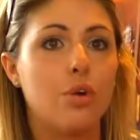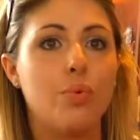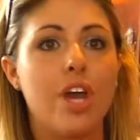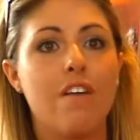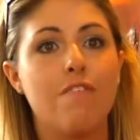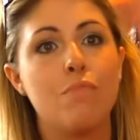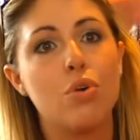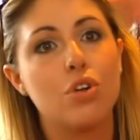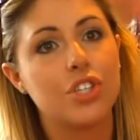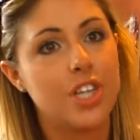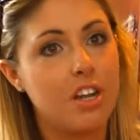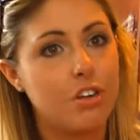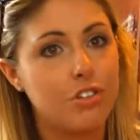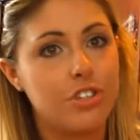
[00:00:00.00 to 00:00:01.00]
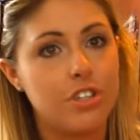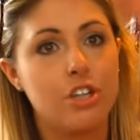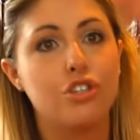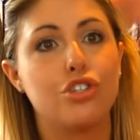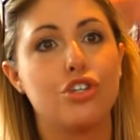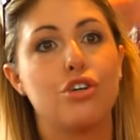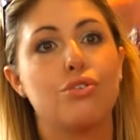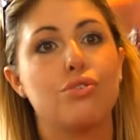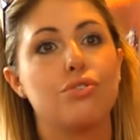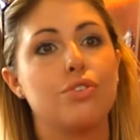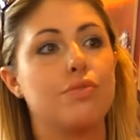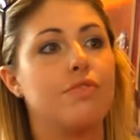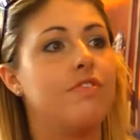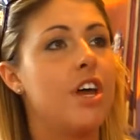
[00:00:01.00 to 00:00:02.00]
We have motorcycle stunt shows,
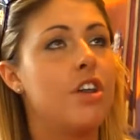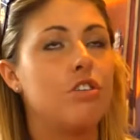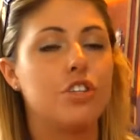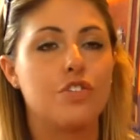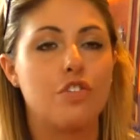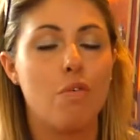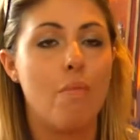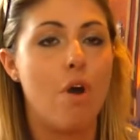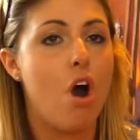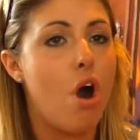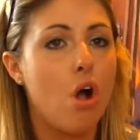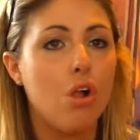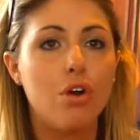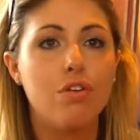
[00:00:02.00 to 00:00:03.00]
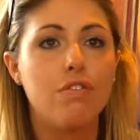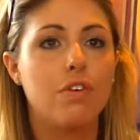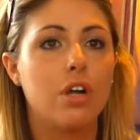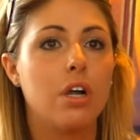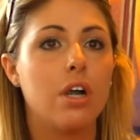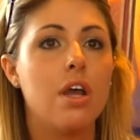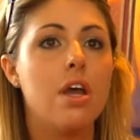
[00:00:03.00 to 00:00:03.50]
vendors from all over,